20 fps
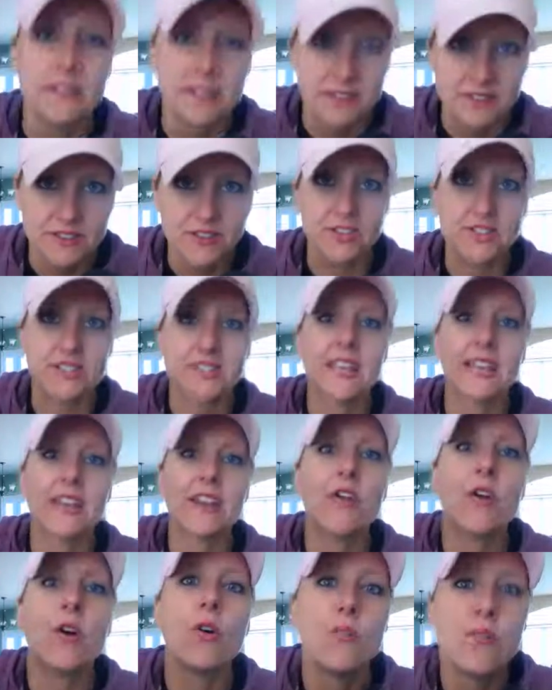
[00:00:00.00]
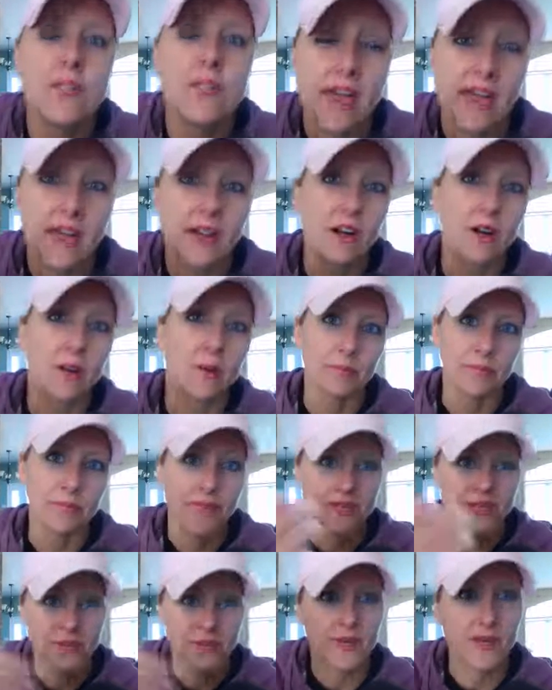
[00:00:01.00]
just getting over that hump.
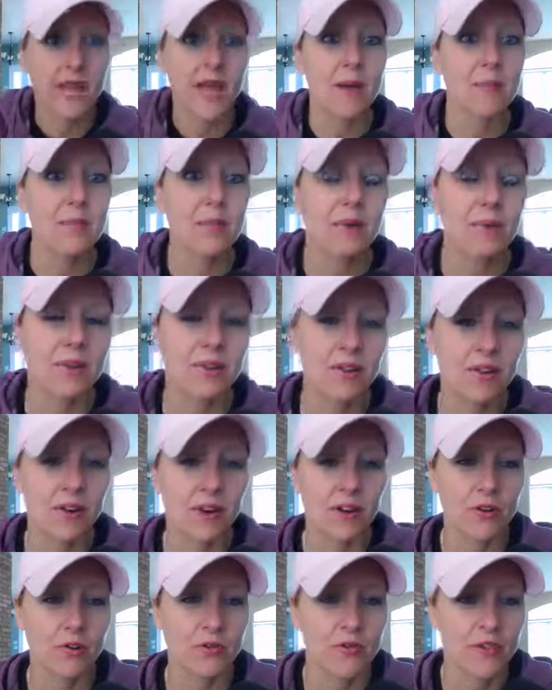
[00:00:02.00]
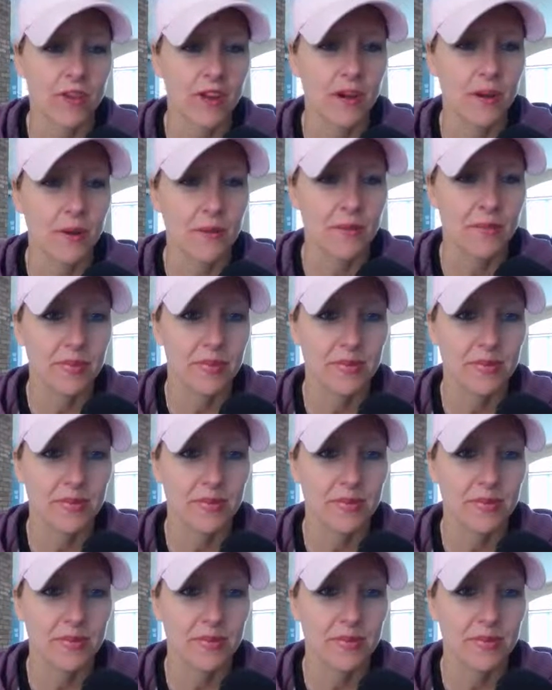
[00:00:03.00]
Because what happened when you got over the hump?